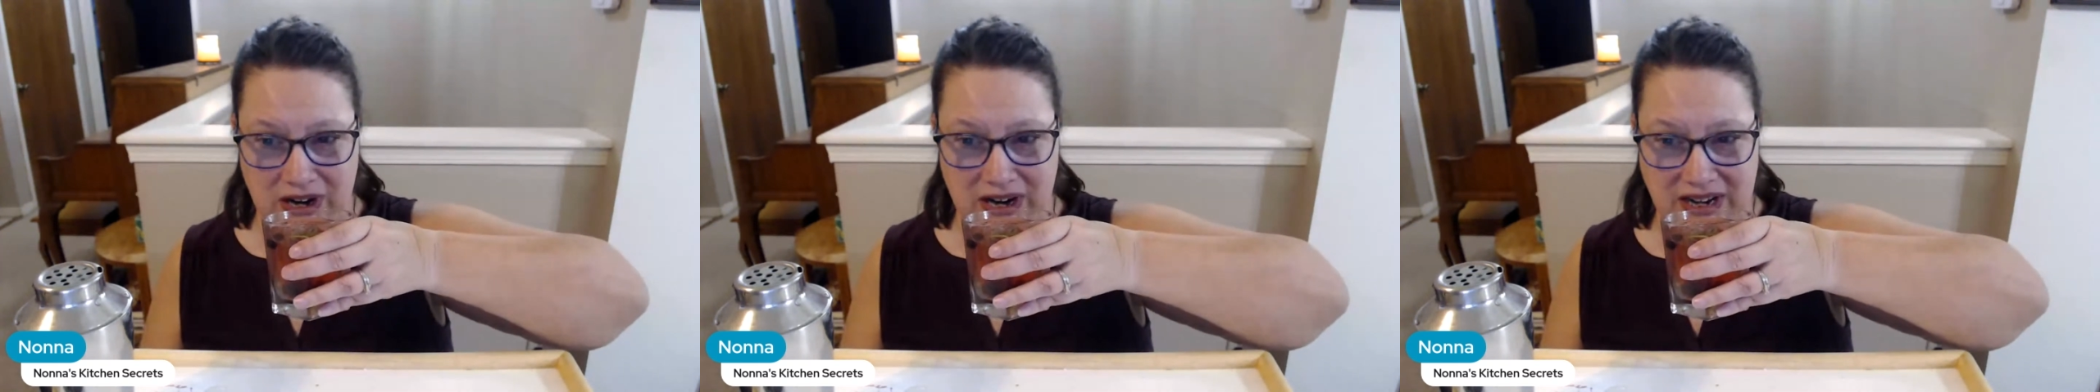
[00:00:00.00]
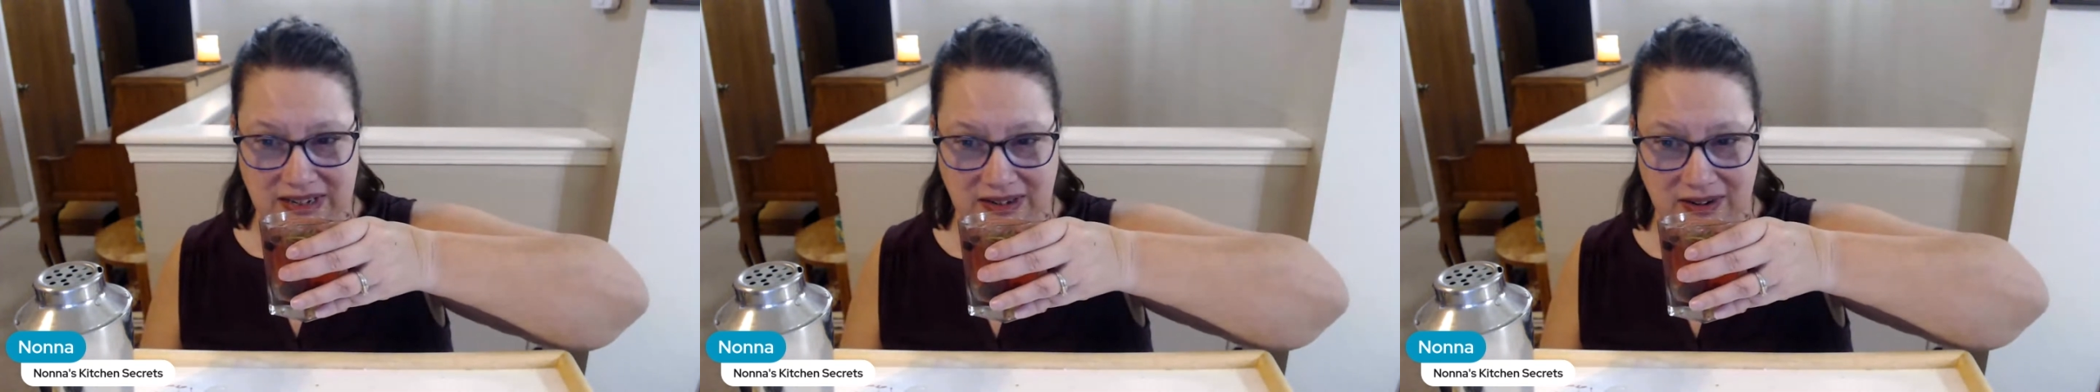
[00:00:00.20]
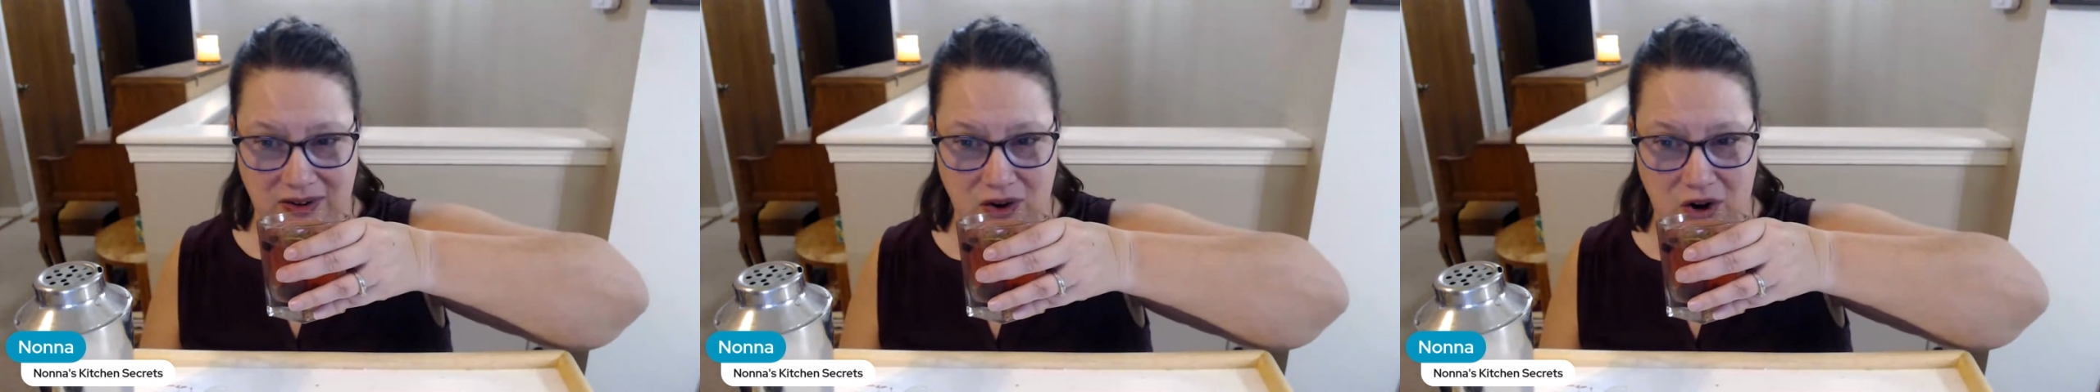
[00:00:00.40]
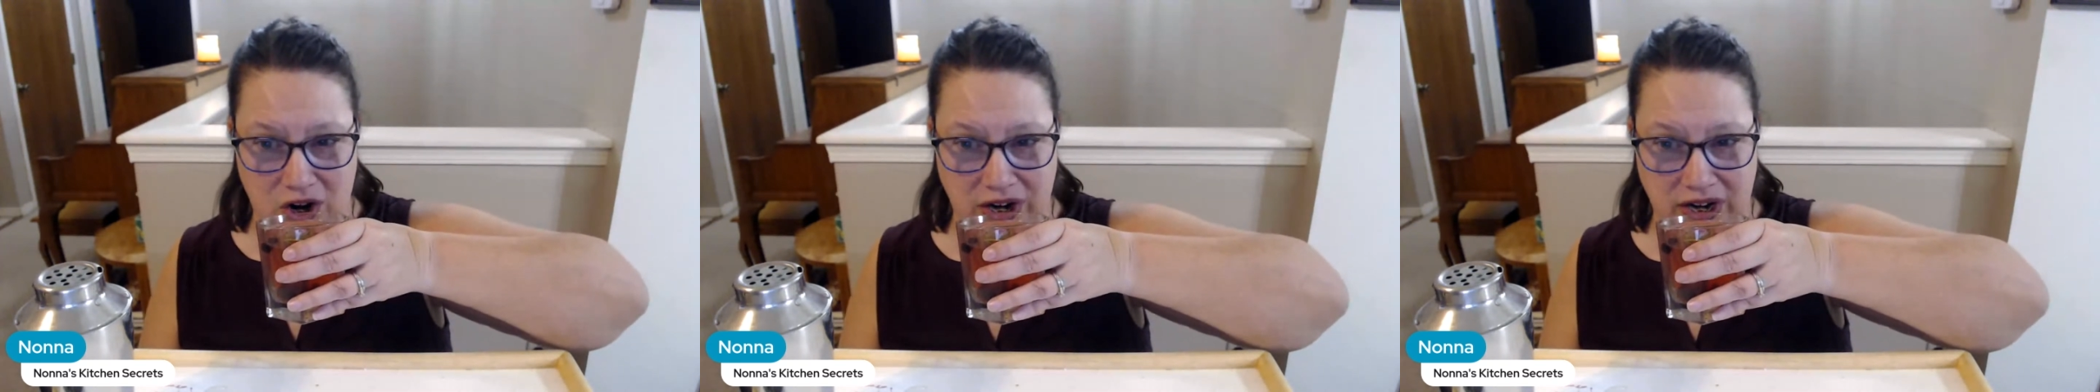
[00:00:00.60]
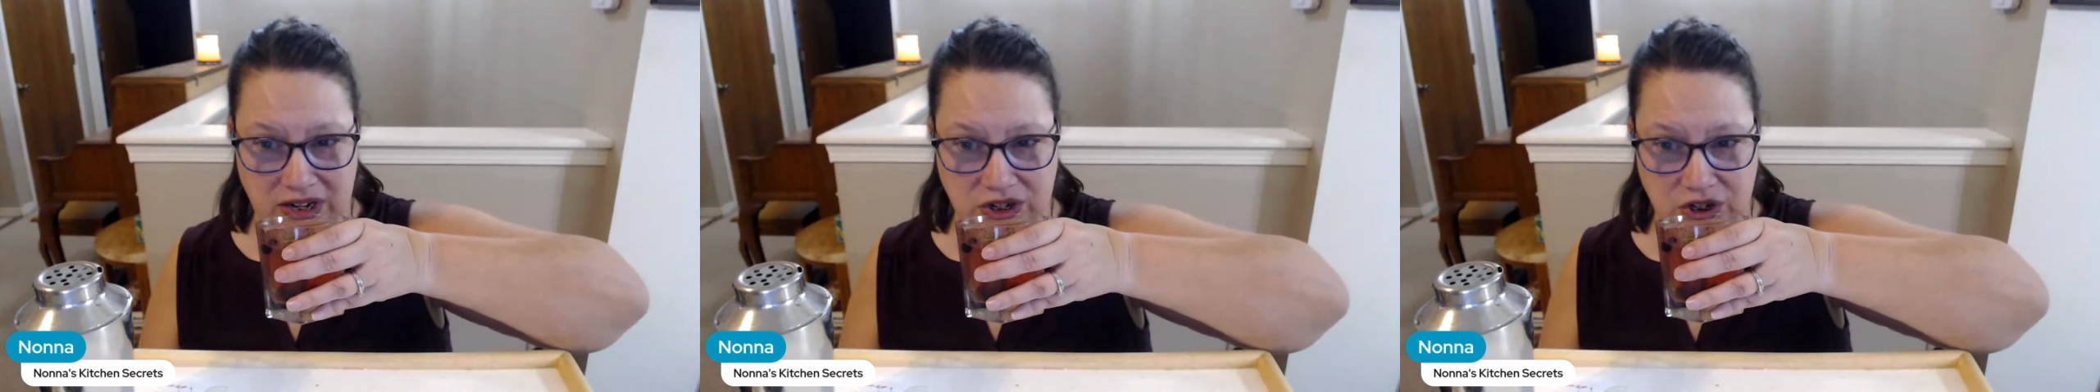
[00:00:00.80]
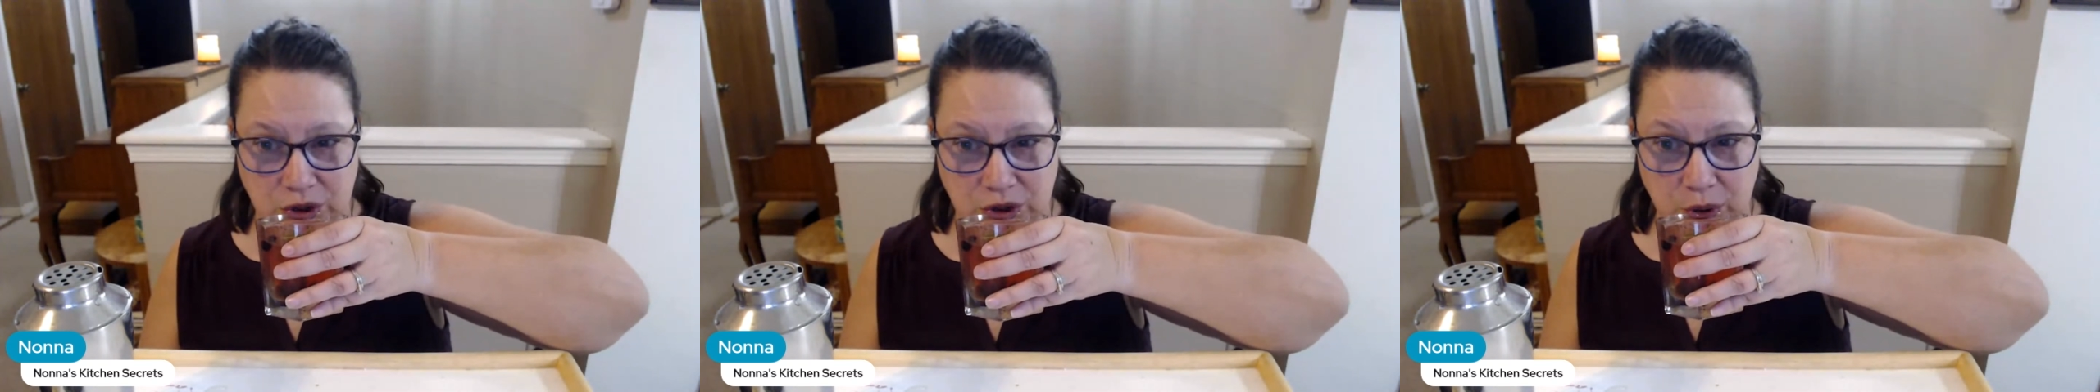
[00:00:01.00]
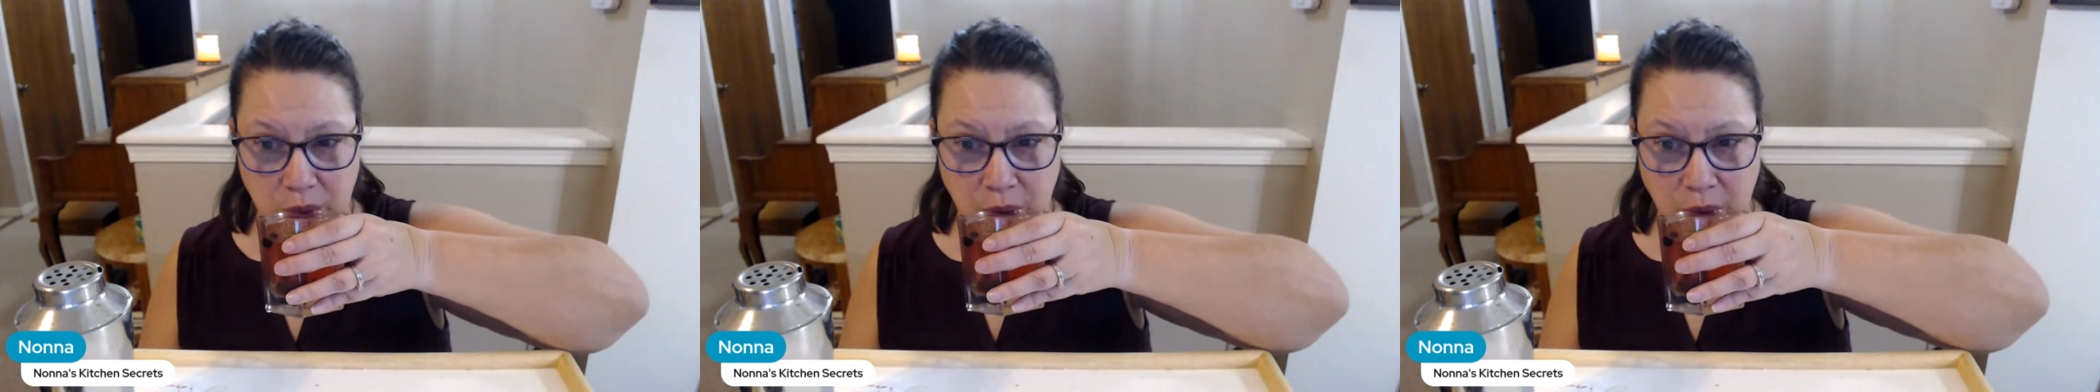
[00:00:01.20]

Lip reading: a nice little garnish.